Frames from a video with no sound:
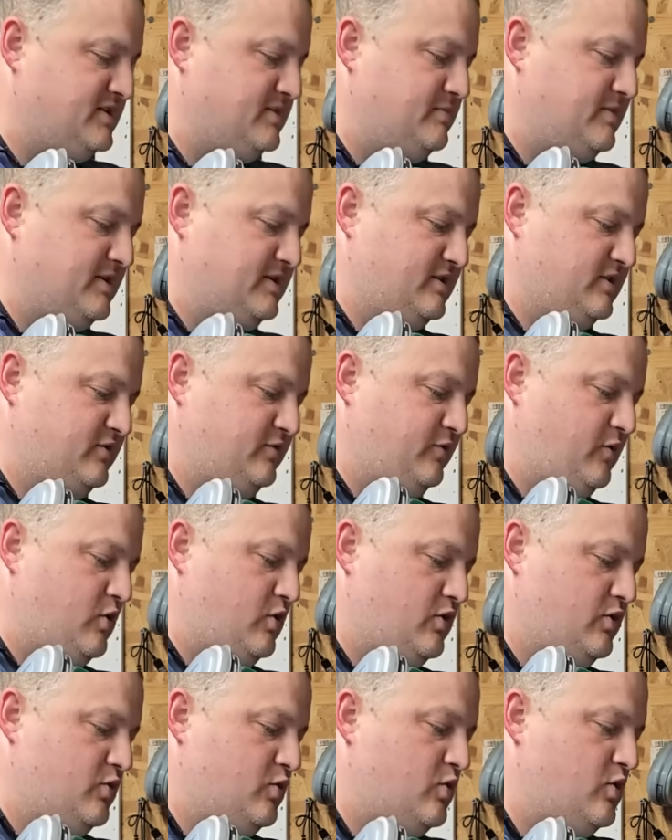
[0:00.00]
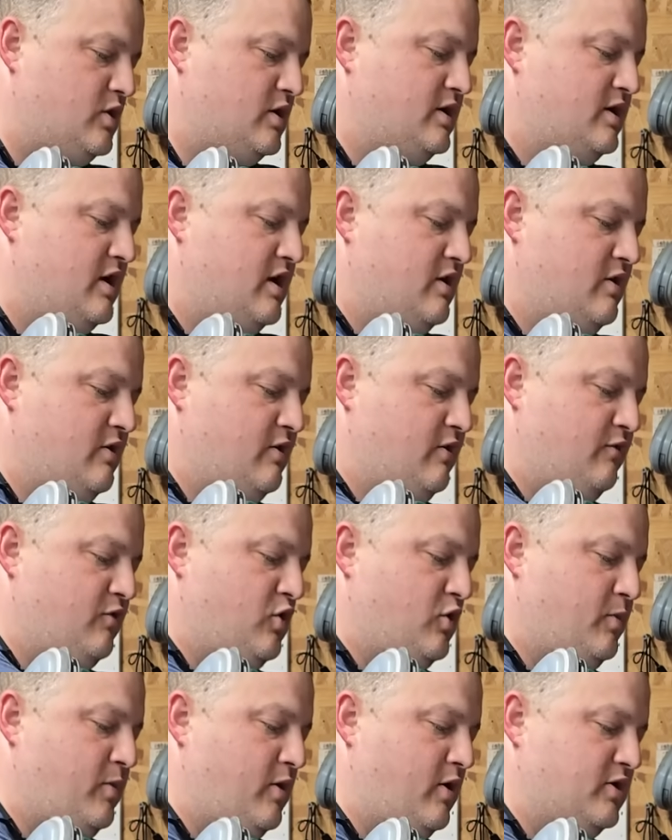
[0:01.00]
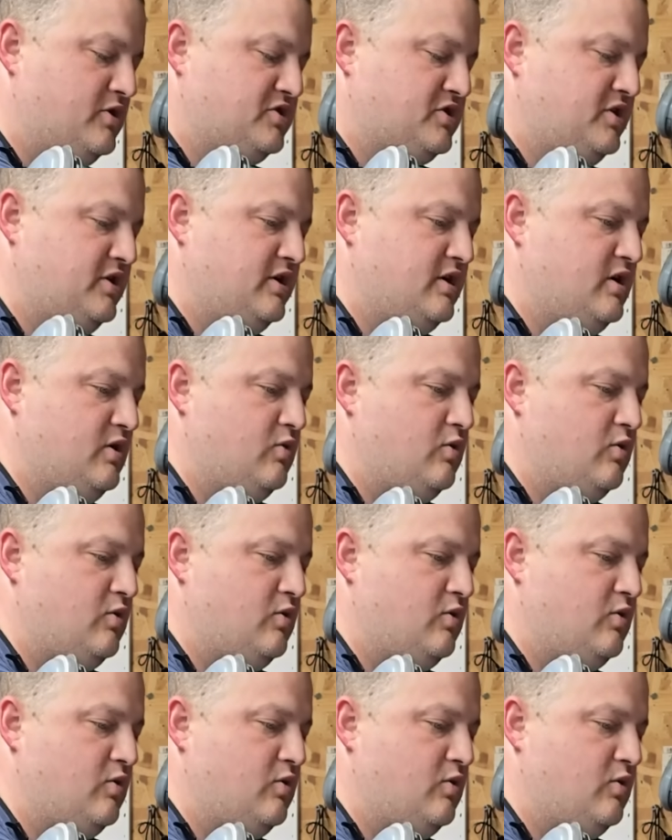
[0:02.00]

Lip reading: It mixes 4-to-1, 4 parts clear,